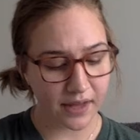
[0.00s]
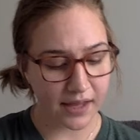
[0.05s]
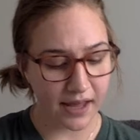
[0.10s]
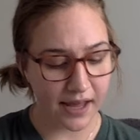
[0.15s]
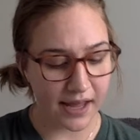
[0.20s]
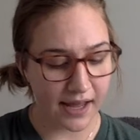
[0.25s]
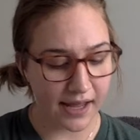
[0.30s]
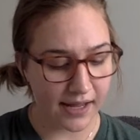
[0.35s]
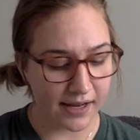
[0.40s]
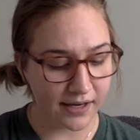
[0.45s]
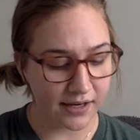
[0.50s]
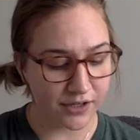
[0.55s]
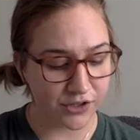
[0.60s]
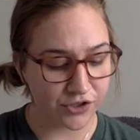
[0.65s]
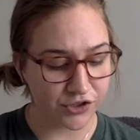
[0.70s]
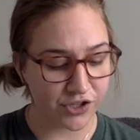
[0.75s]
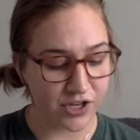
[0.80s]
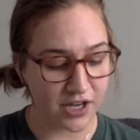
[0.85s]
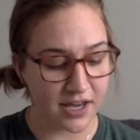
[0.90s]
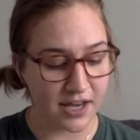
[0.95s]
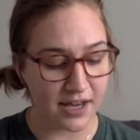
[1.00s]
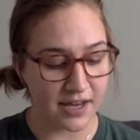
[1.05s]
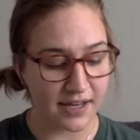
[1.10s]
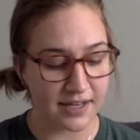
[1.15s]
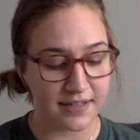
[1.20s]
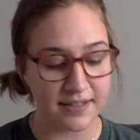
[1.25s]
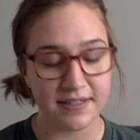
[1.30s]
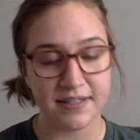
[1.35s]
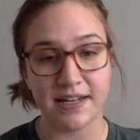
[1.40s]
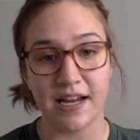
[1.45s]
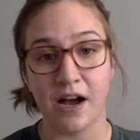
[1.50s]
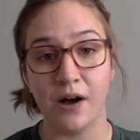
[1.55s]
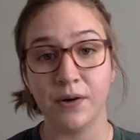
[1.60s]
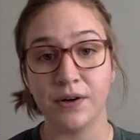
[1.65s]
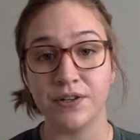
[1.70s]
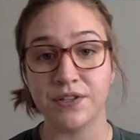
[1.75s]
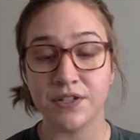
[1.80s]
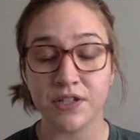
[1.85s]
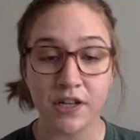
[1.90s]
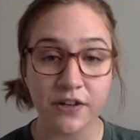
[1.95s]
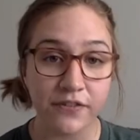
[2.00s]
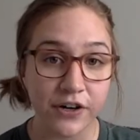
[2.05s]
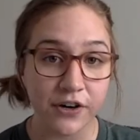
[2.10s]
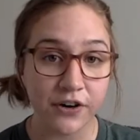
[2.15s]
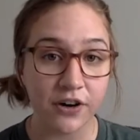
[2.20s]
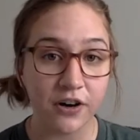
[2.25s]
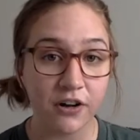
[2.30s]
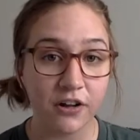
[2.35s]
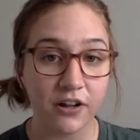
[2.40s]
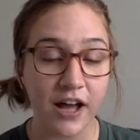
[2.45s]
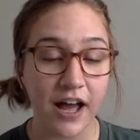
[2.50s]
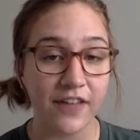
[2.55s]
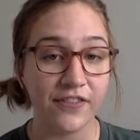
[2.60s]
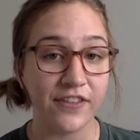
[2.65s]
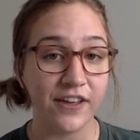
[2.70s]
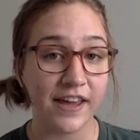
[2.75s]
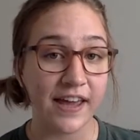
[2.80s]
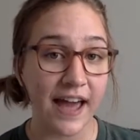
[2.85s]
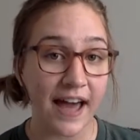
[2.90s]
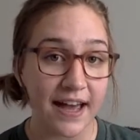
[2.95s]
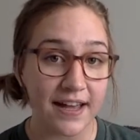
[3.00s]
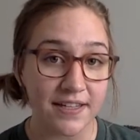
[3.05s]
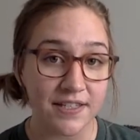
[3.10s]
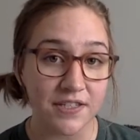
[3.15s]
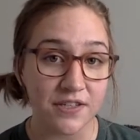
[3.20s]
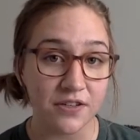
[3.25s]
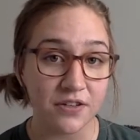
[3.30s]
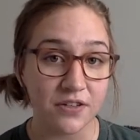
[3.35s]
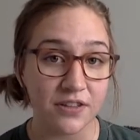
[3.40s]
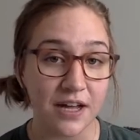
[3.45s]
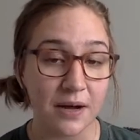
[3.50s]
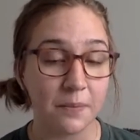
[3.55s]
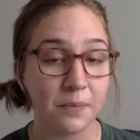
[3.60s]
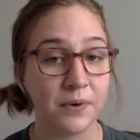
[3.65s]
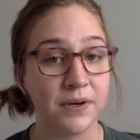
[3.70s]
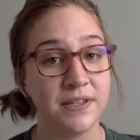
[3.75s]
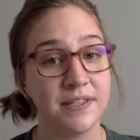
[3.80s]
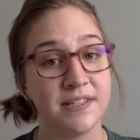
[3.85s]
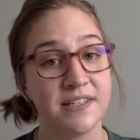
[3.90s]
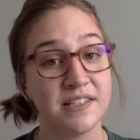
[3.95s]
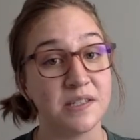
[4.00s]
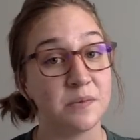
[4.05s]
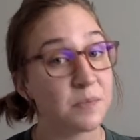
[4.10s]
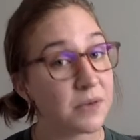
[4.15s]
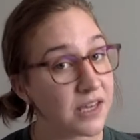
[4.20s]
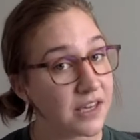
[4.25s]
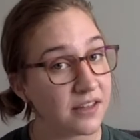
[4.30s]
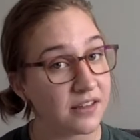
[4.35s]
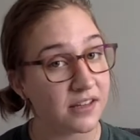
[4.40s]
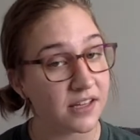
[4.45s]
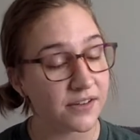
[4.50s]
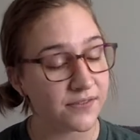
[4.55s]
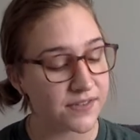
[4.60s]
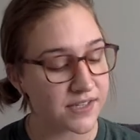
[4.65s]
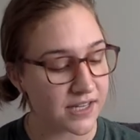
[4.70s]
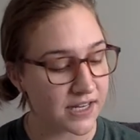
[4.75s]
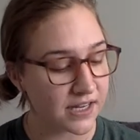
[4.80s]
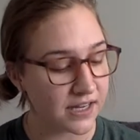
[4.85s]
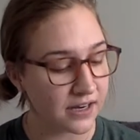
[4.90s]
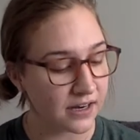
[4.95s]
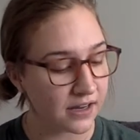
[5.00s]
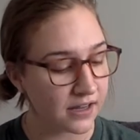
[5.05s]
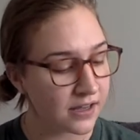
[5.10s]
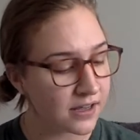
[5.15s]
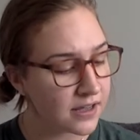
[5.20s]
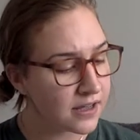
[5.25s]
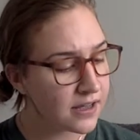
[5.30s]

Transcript: And she is now a servant girl at the castle that Princess P lives in.